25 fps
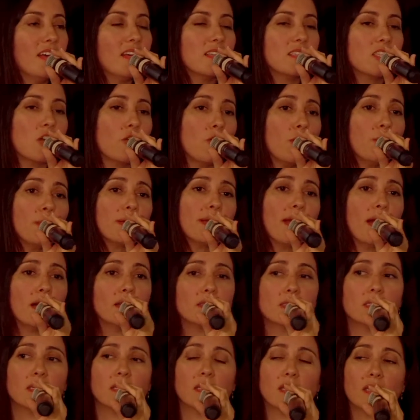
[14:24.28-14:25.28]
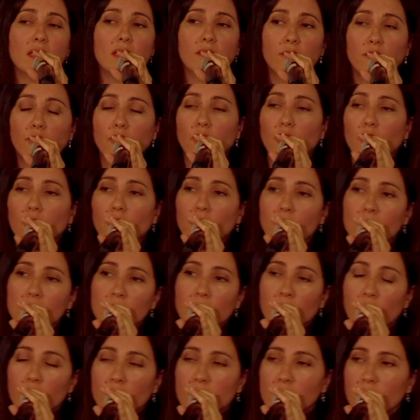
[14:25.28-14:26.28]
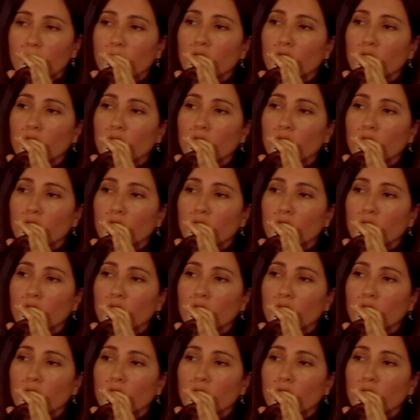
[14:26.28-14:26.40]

So Robert Cialdini, for those